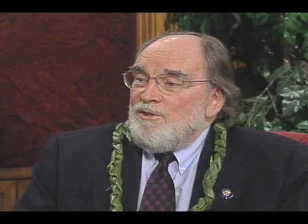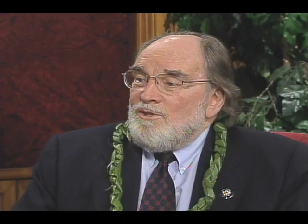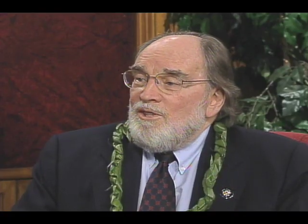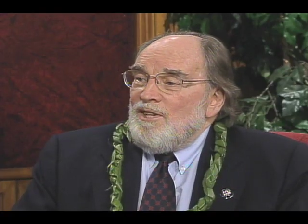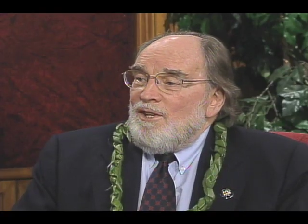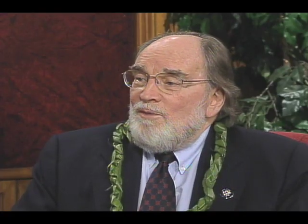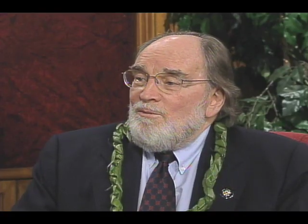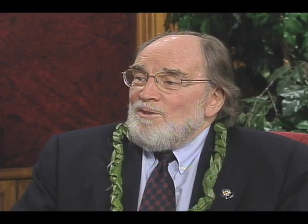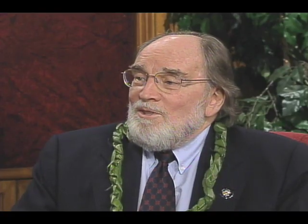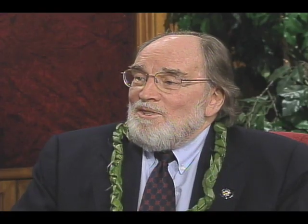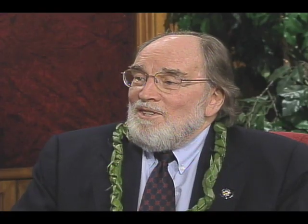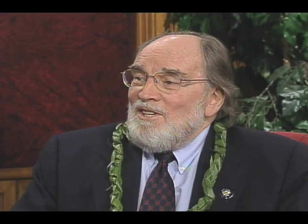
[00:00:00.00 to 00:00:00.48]

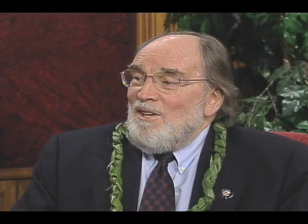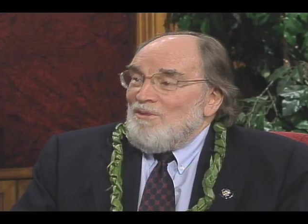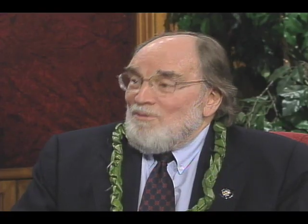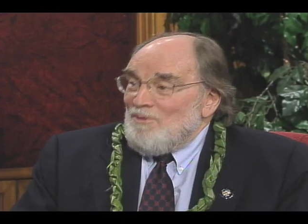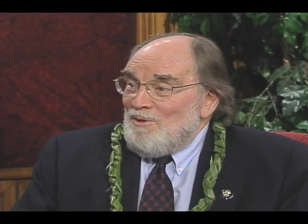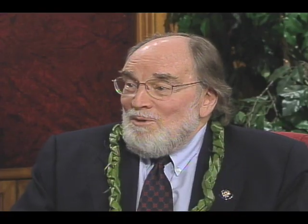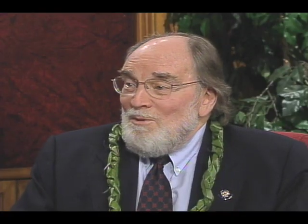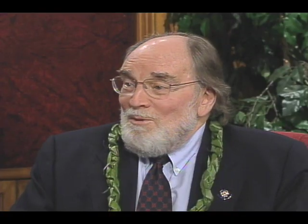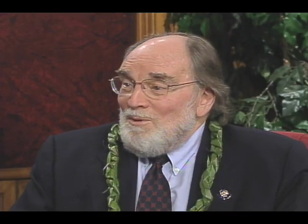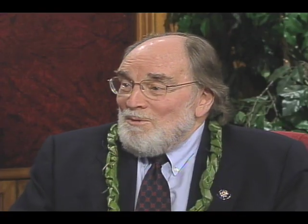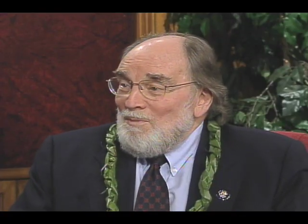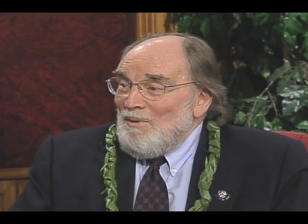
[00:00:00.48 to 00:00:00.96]
that was
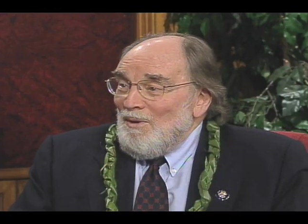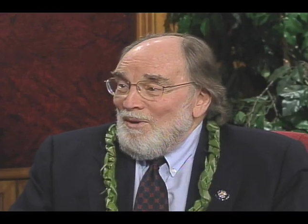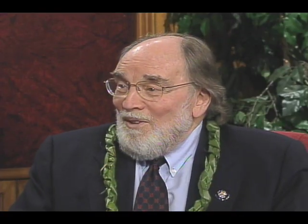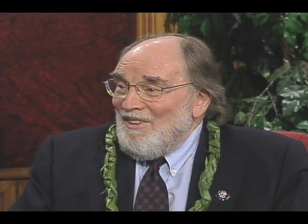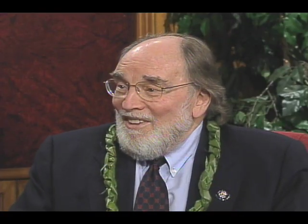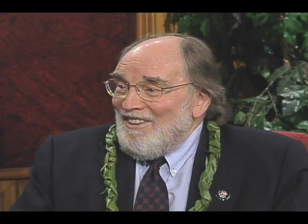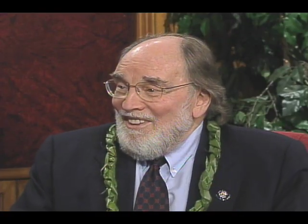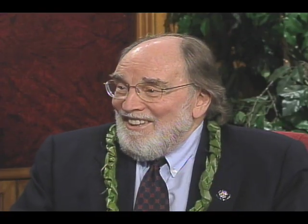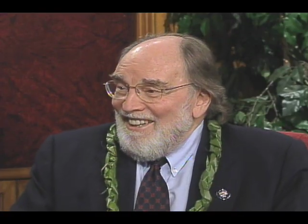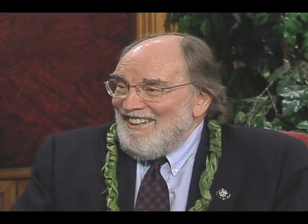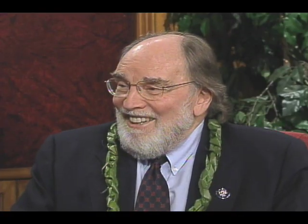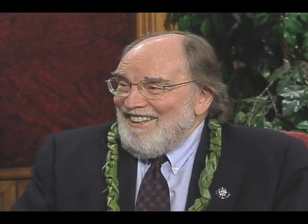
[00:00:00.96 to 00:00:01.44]
after he was
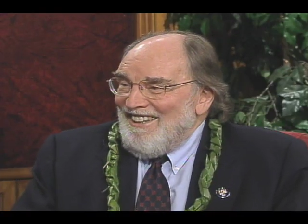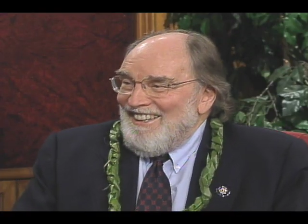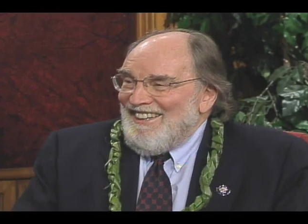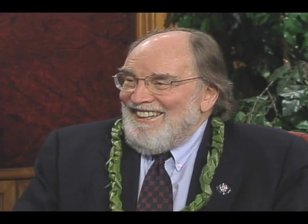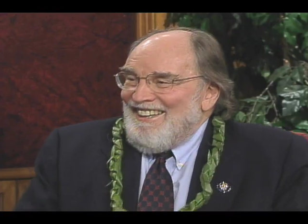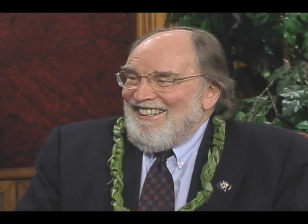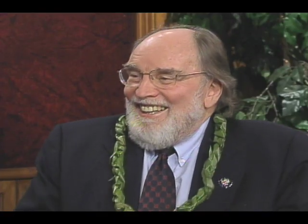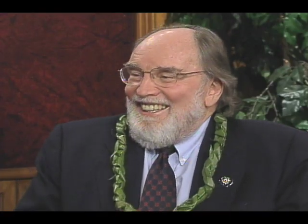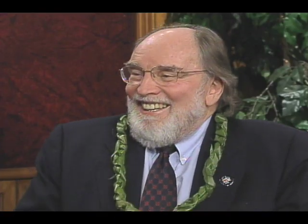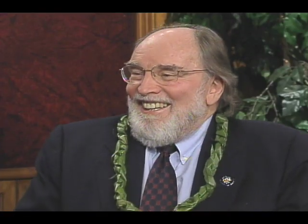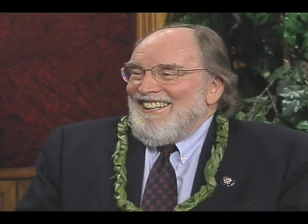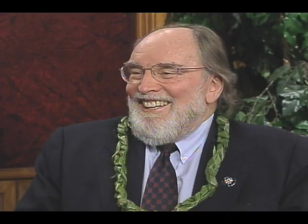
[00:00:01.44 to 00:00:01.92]
born.
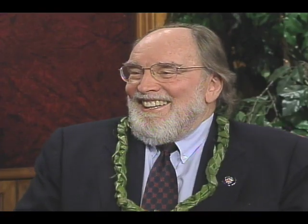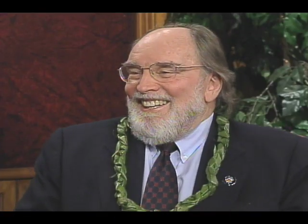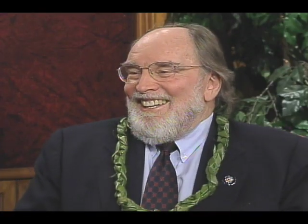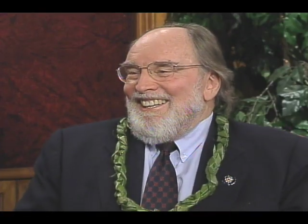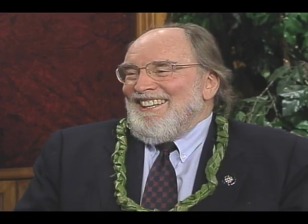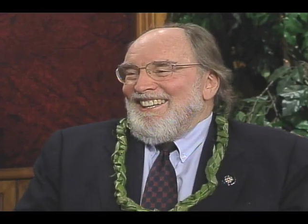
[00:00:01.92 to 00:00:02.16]
Oh, yeah.